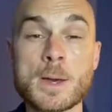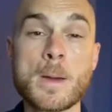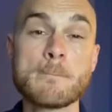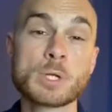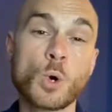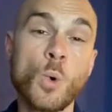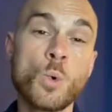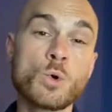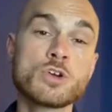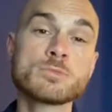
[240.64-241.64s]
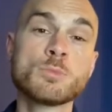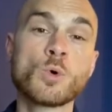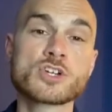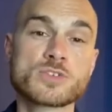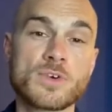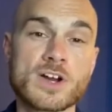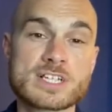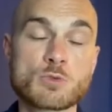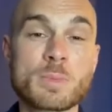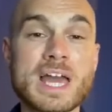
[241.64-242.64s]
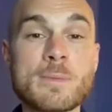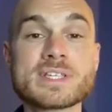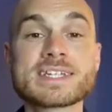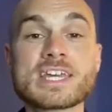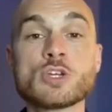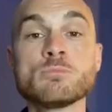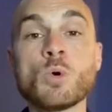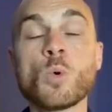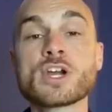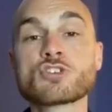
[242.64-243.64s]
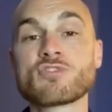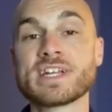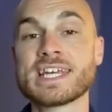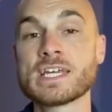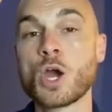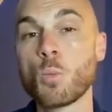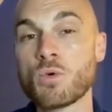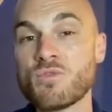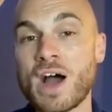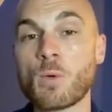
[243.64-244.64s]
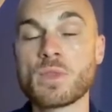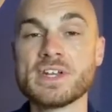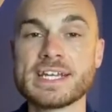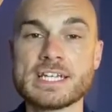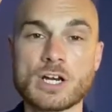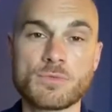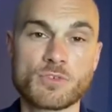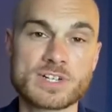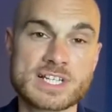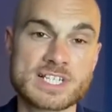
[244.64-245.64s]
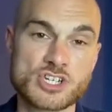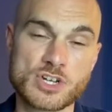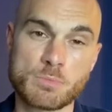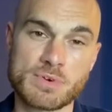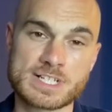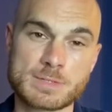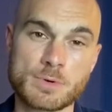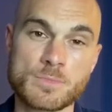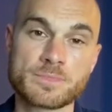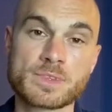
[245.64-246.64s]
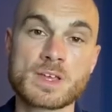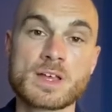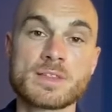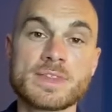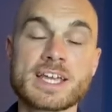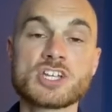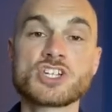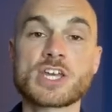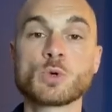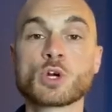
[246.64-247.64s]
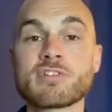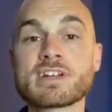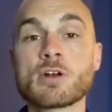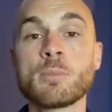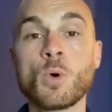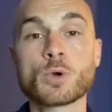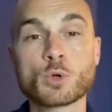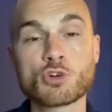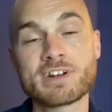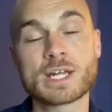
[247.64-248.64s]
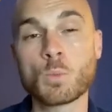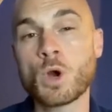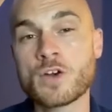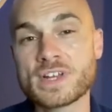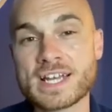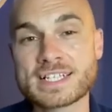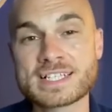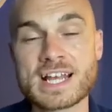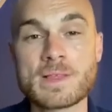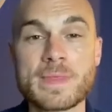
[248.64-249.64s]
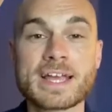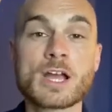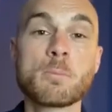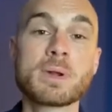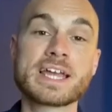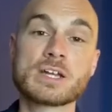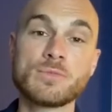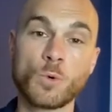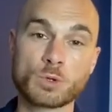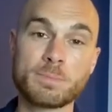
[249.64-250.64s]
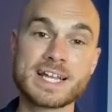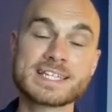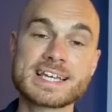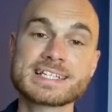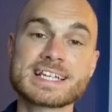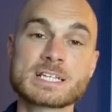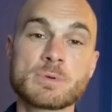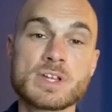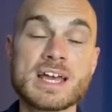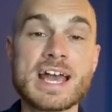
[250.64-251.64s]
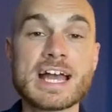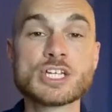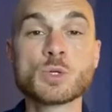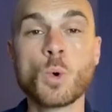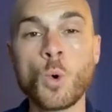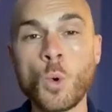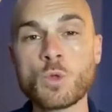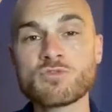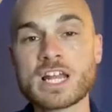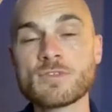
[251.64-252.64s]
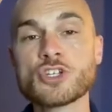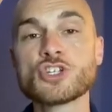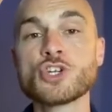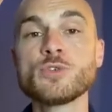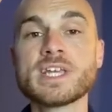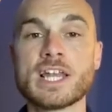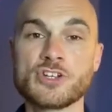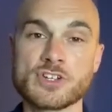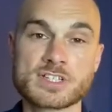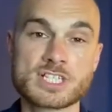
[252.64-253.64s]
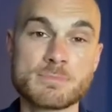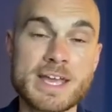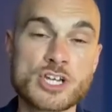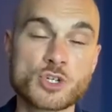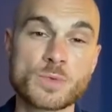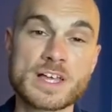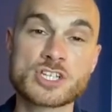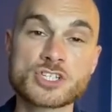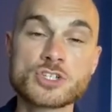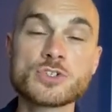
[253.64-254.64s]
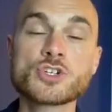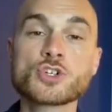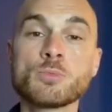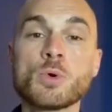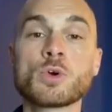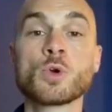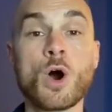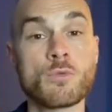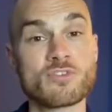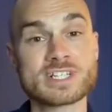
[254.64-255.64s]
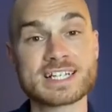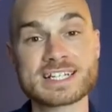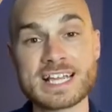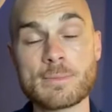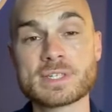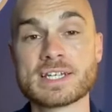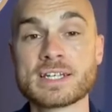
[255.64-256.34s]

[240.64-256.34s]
But all good mortgage advisors will be able to get you mortgage ready without the need for a decision in principle. They can check your credit report, your credit worthiness, they can complete an affordability assessment and do all the relevant due diligence to make sure that as soon as your offer is accepted,